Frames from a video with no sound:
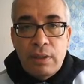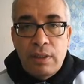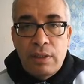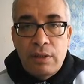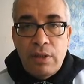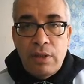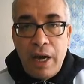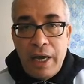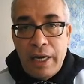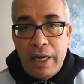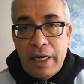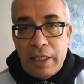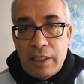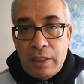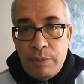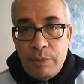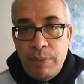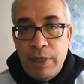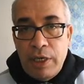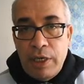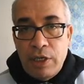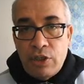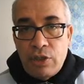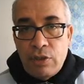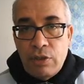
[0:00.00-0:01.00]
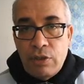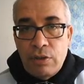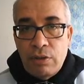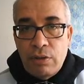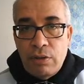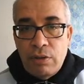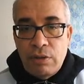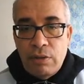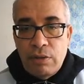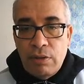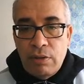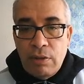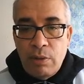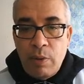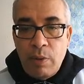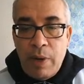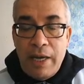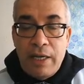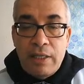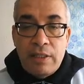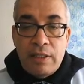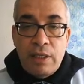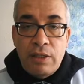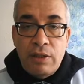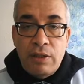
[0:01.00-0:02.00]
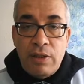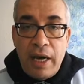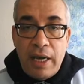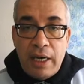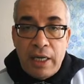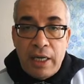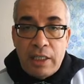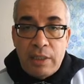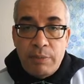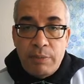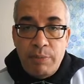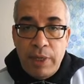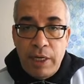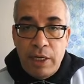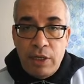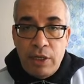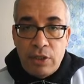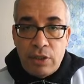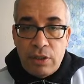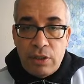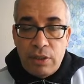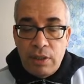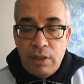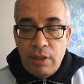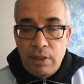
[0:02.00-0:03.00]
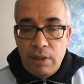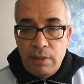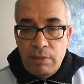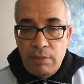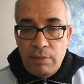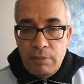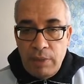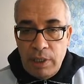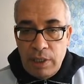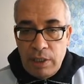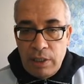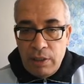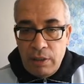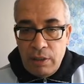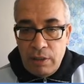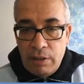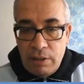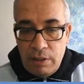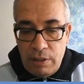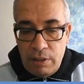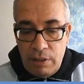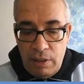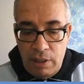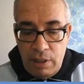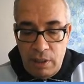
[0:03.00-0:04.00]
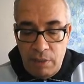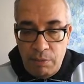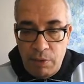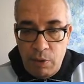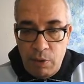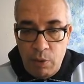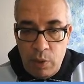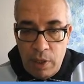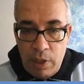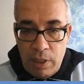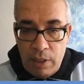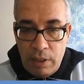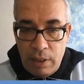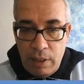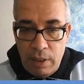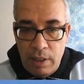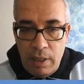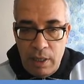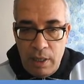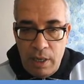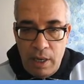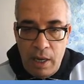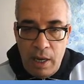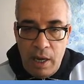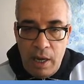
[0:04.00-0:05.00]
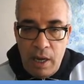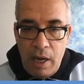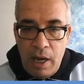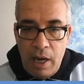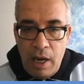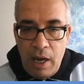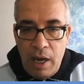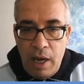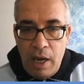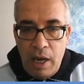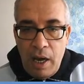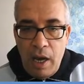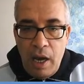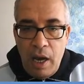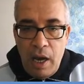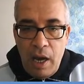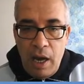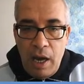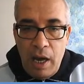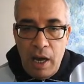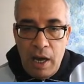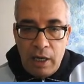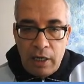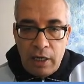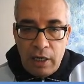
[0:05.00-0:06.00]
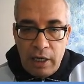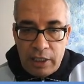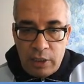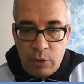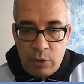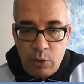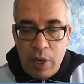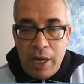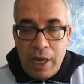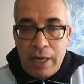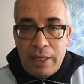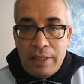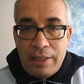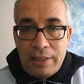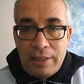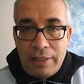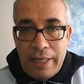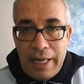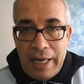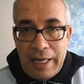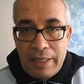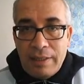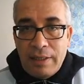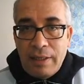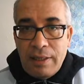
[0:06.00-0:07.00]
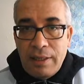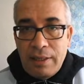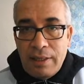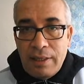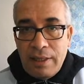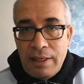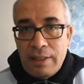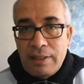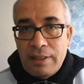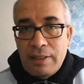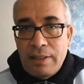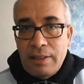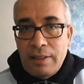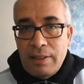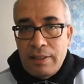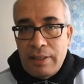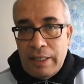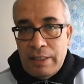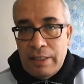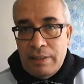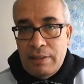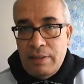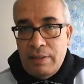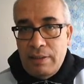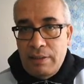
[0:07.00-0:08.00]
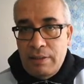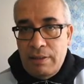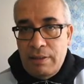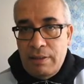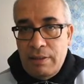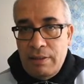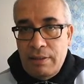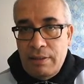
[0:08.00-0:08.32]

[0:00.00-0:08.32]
Direct speech. Why is it direct speech? Because number 1, Ghazwan said this sentence.